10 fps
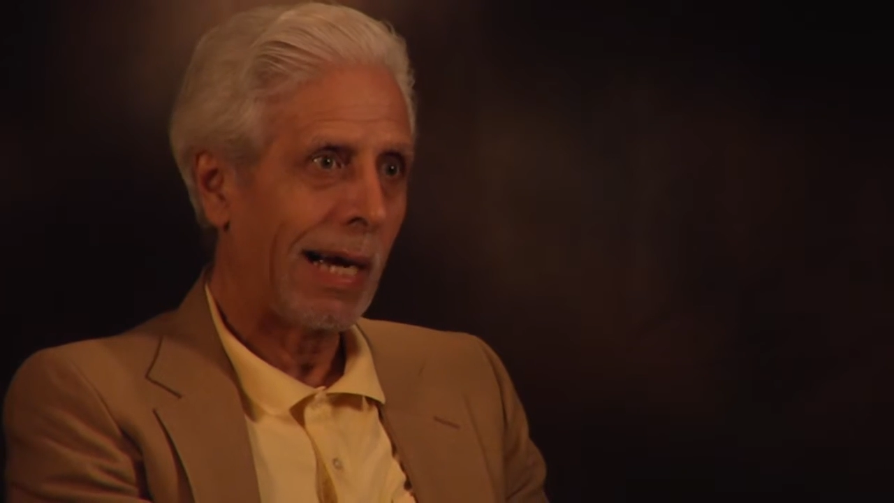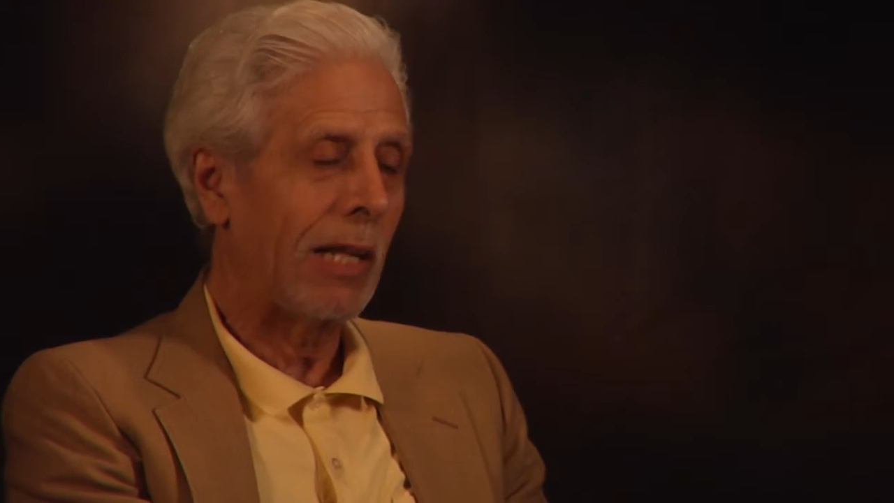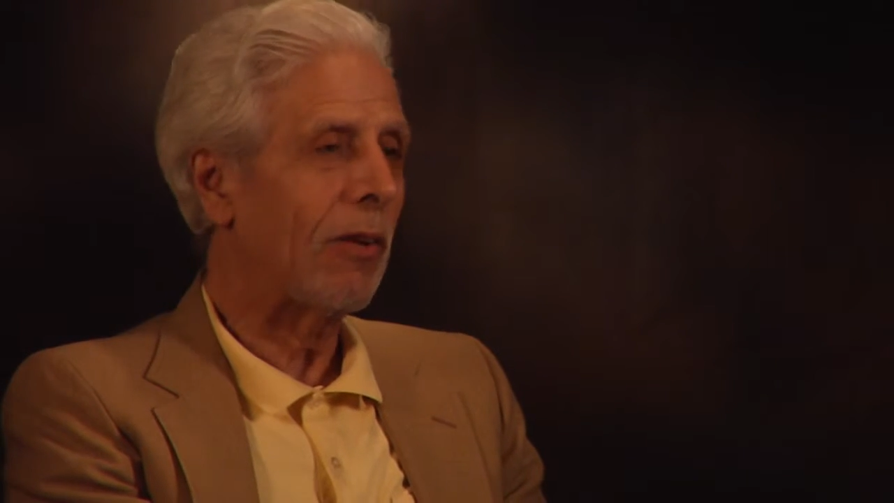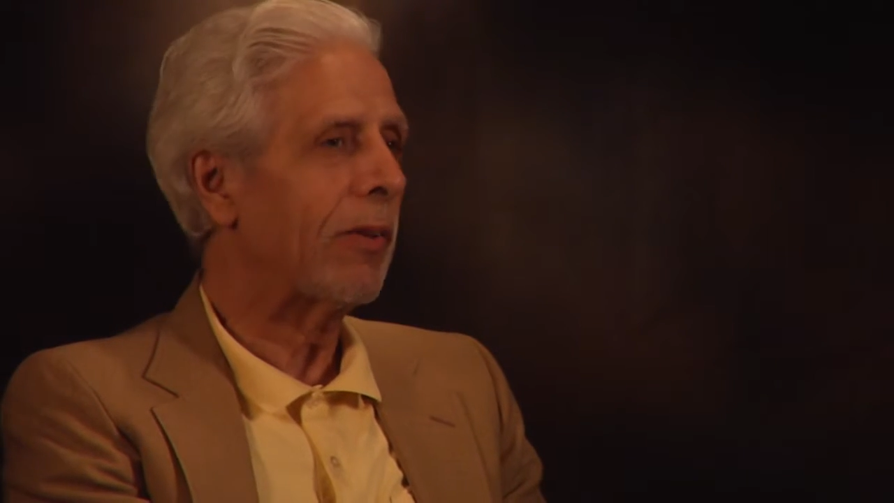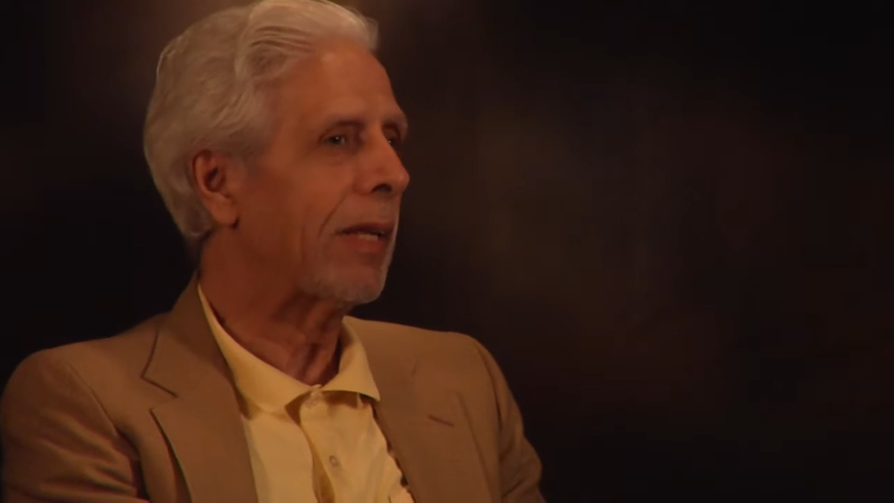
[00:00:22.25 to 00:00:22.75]

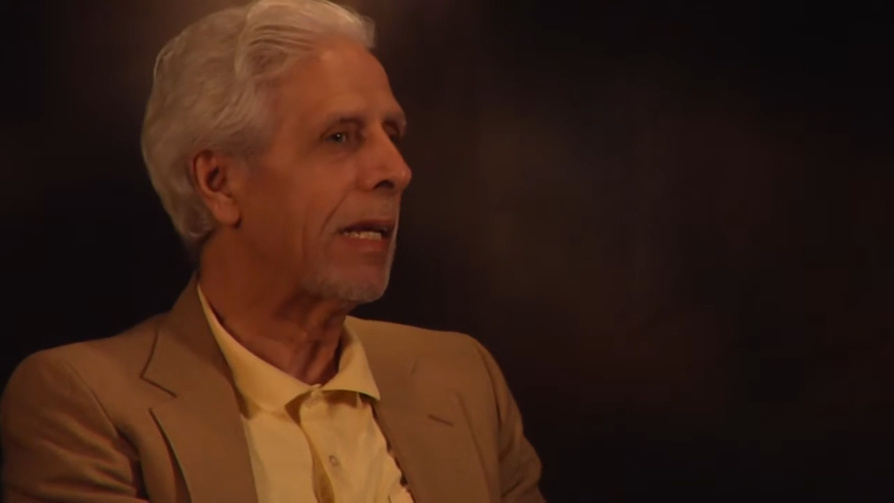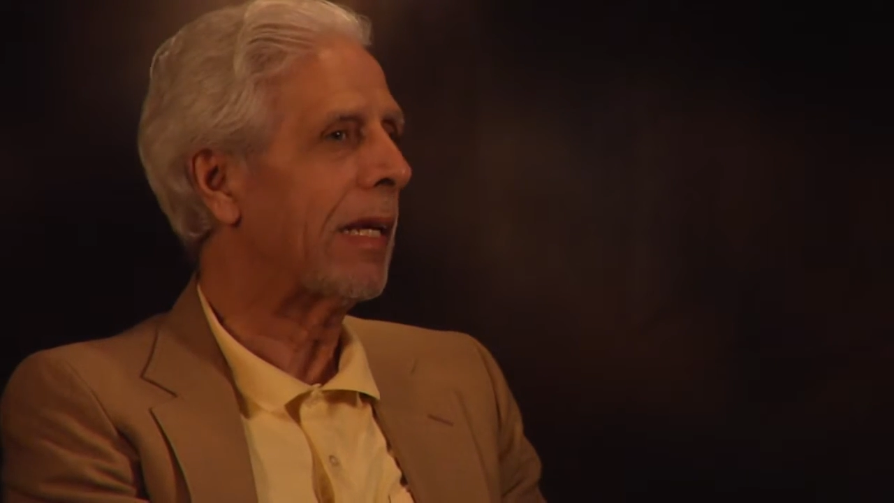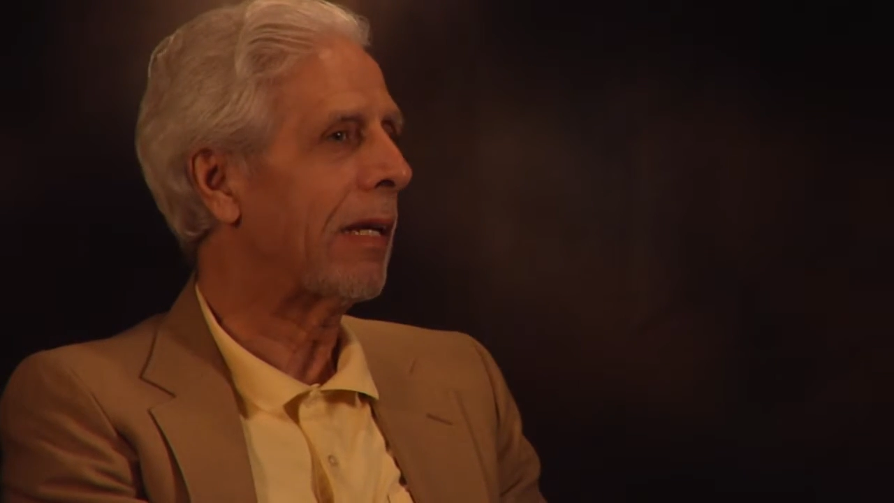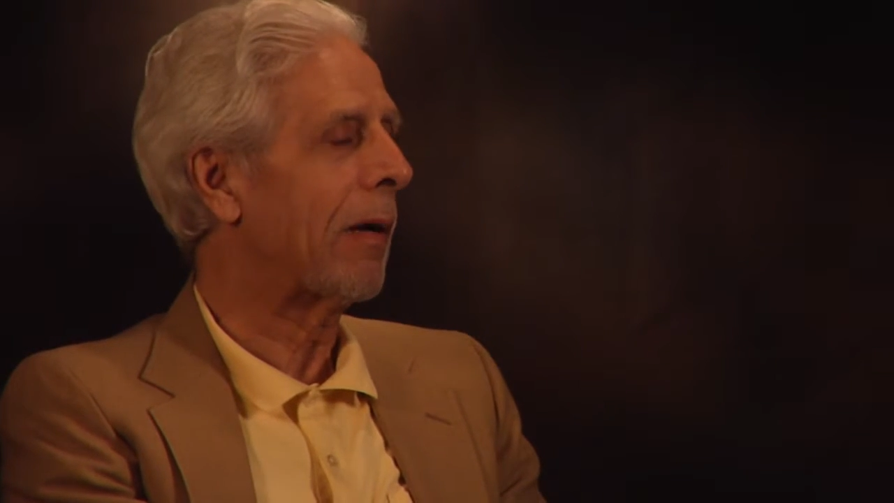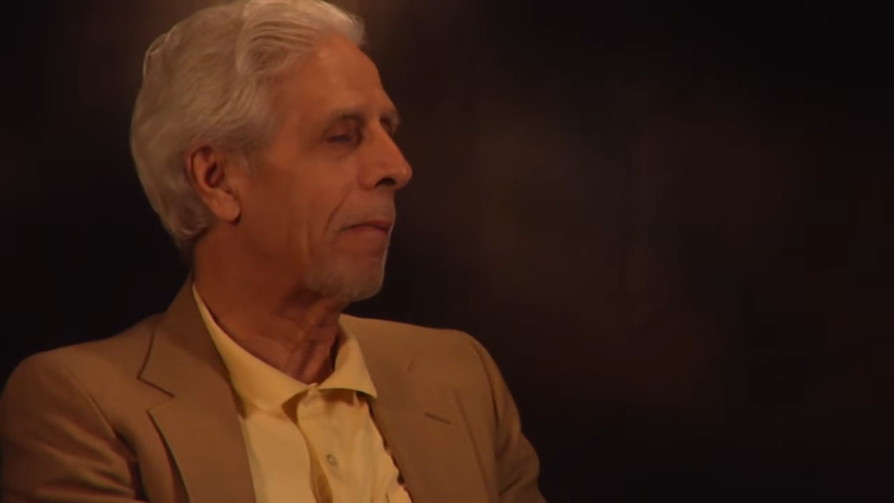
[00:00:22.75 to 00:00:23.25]
I don't
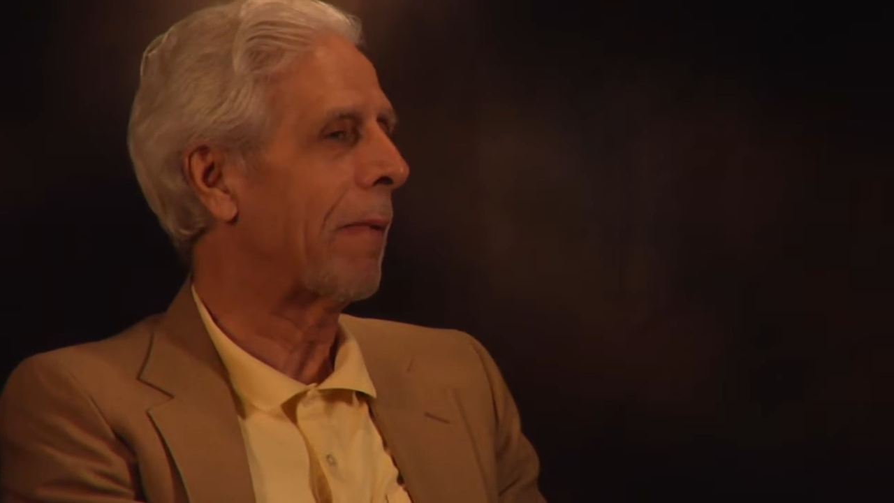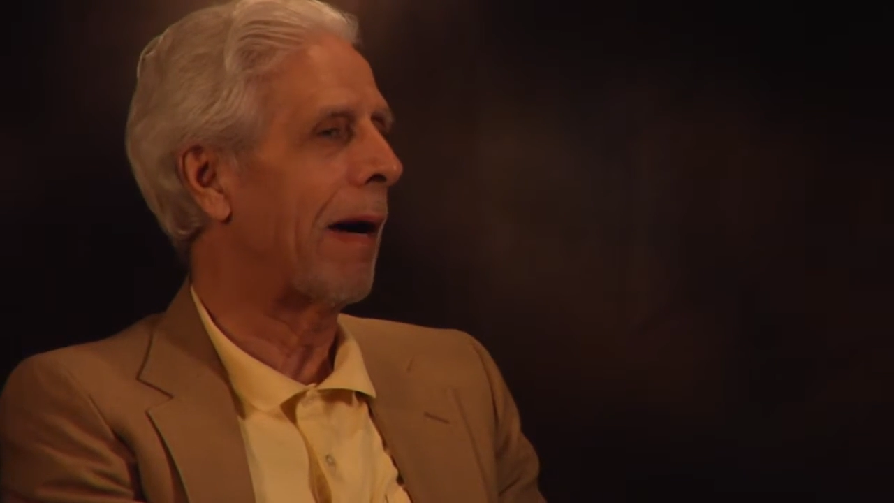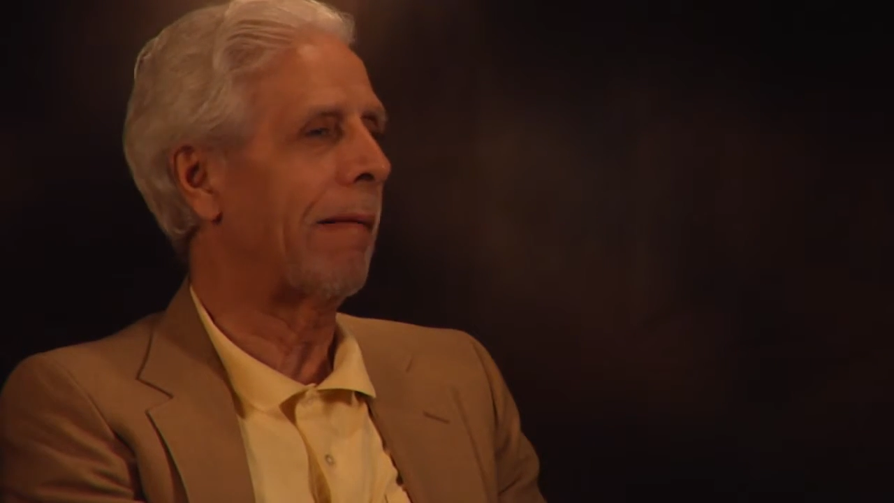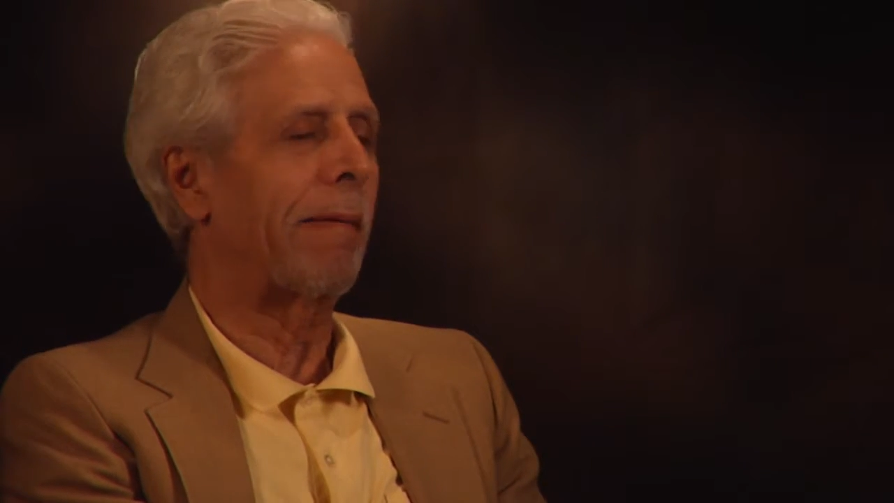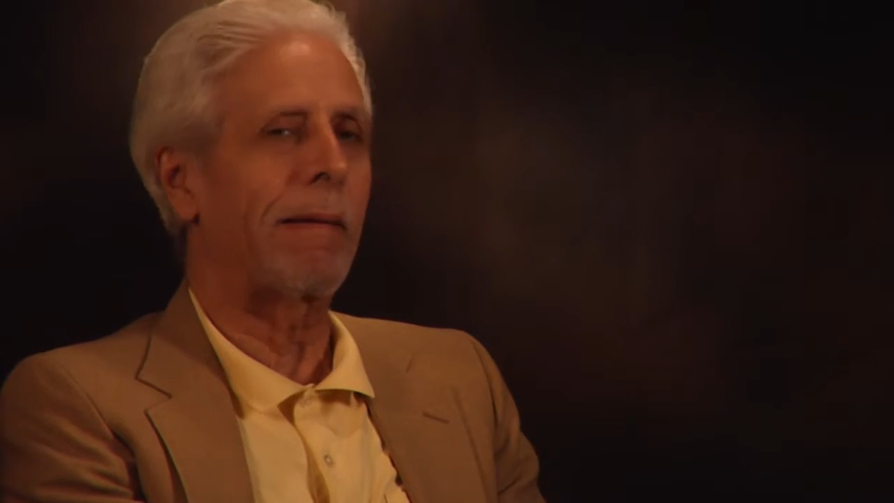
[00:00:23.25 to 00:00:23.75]
think you know,
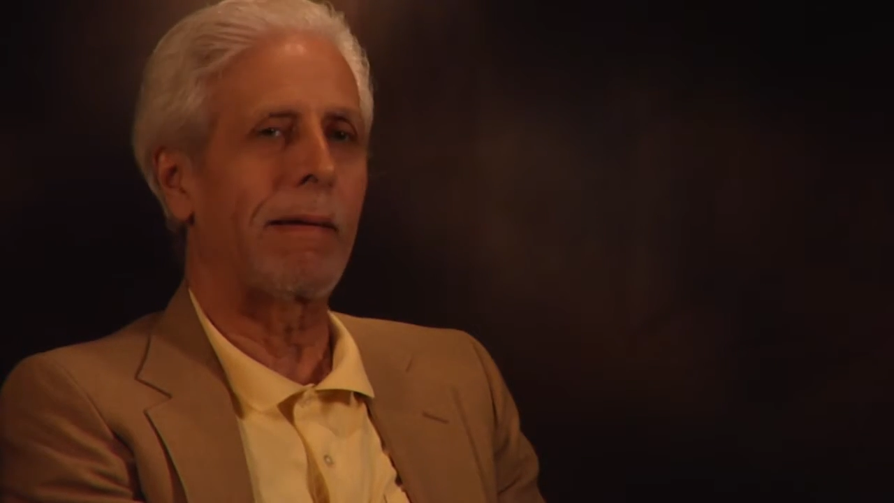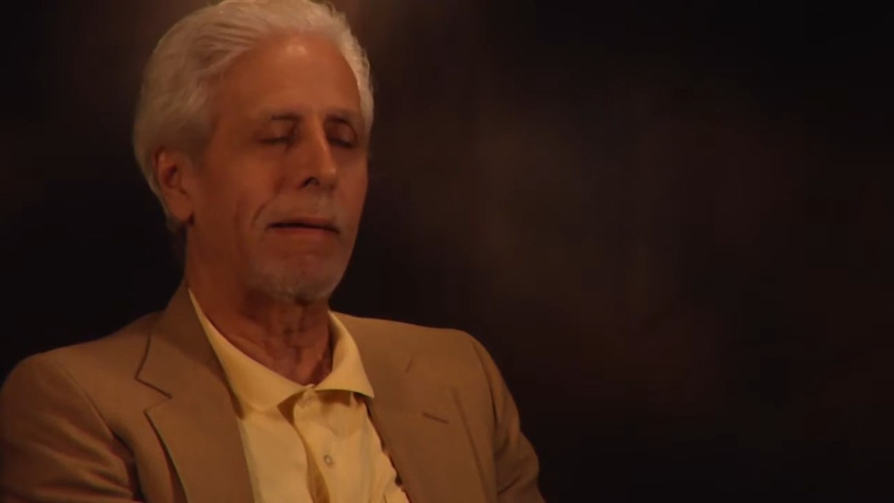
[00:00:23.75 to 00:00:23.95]
but, uh,